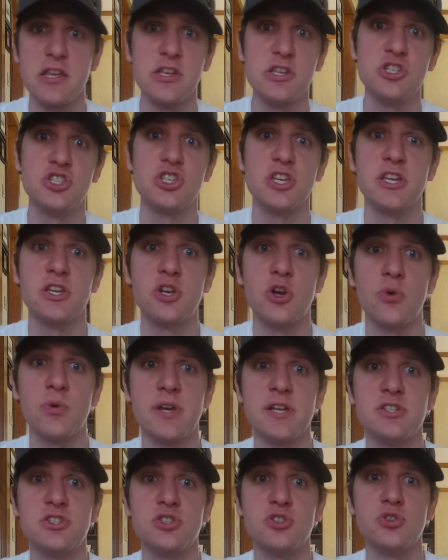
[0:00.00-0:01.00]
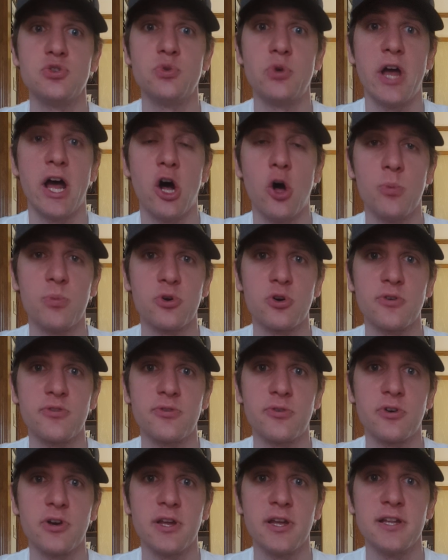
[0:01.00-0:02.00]
Is she going to help her
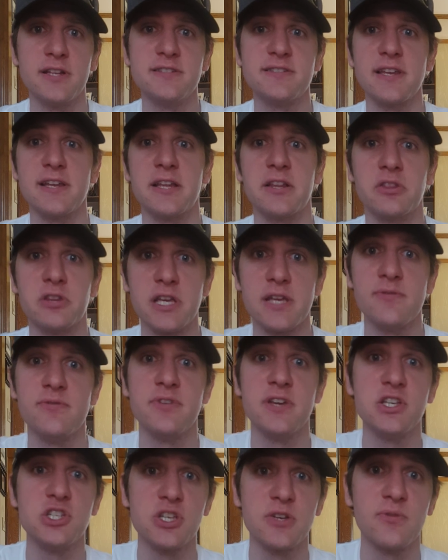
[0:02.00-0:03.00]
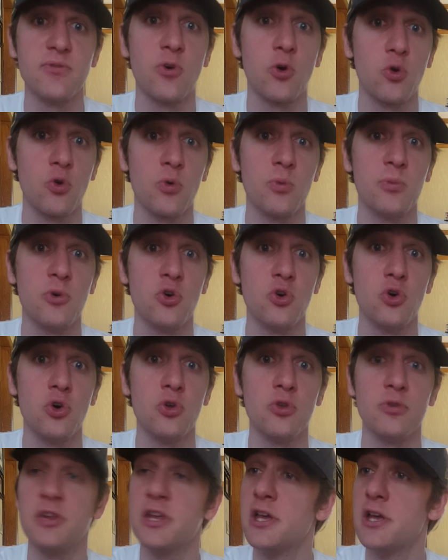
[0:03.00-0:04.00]
friends and leave Vision
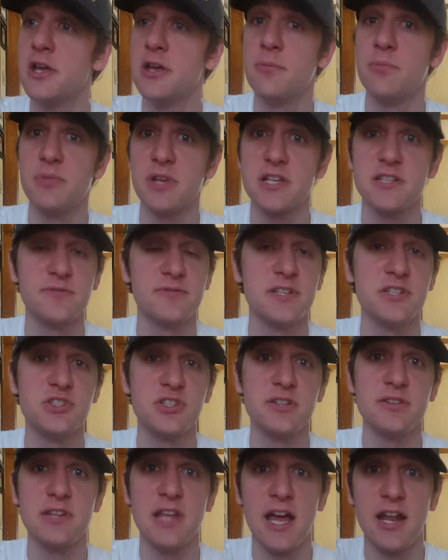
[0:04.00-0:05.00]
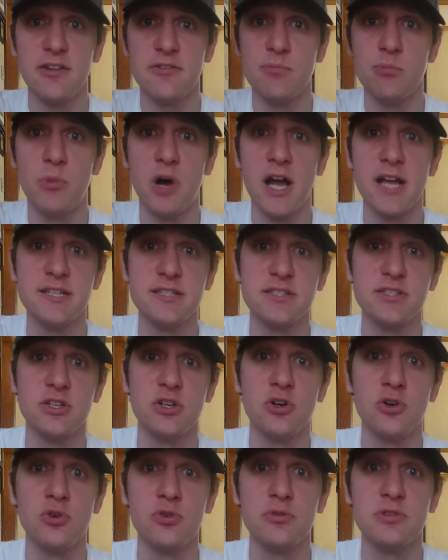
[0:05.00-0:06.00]
vulnerable? Because Vision, that Mind
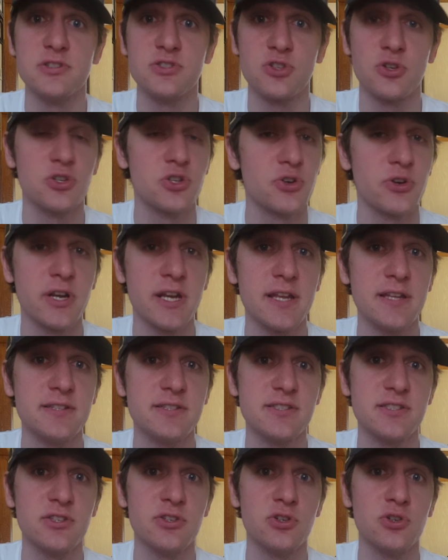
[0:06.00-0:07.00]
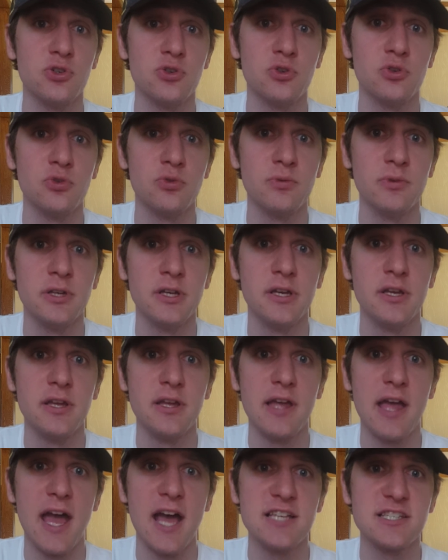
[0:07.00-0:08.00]
Stone, the surgery
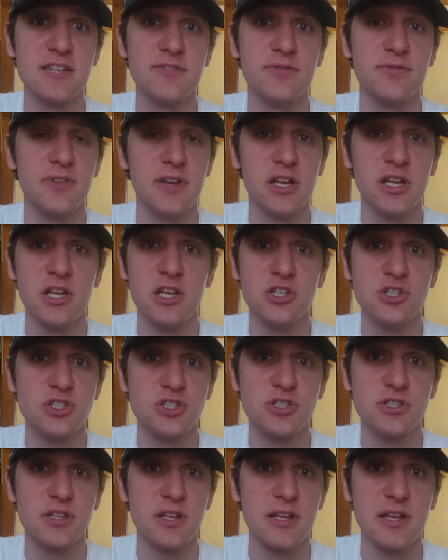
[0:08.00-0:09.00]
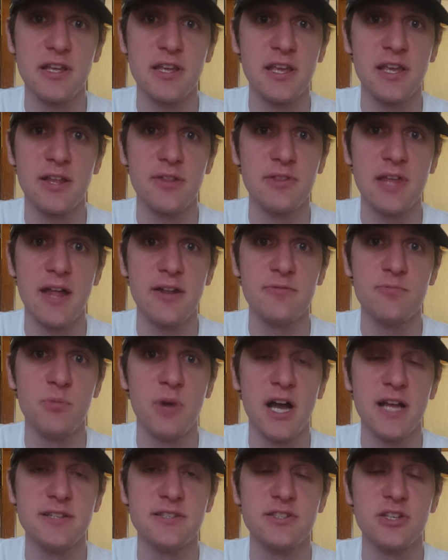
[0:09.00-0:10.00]
hasn't finished, and that
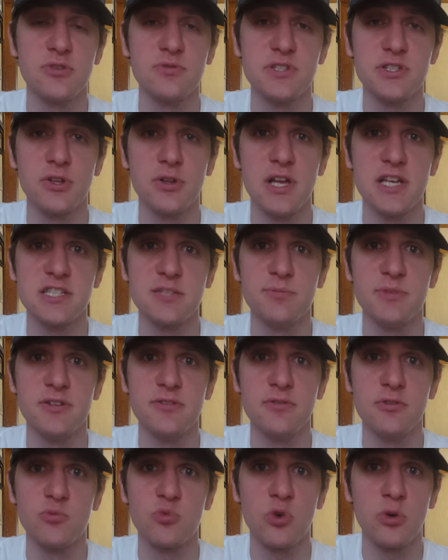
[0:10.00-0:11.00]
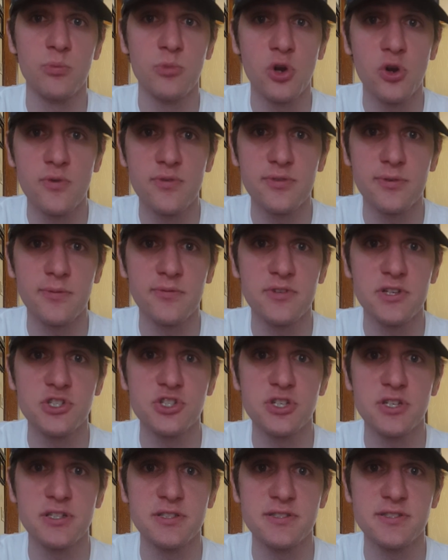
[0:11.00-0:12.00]
Mind Stone still hasn't been removed from
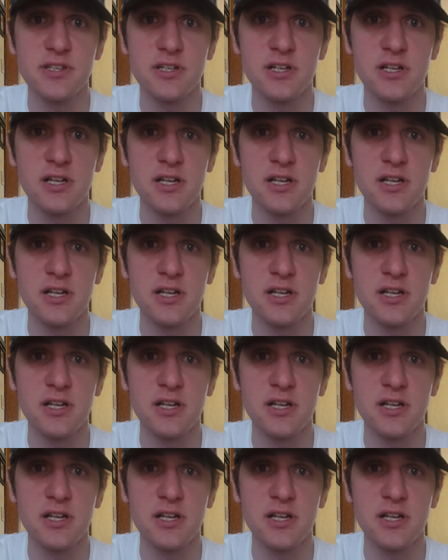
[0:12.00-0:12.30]
Vision's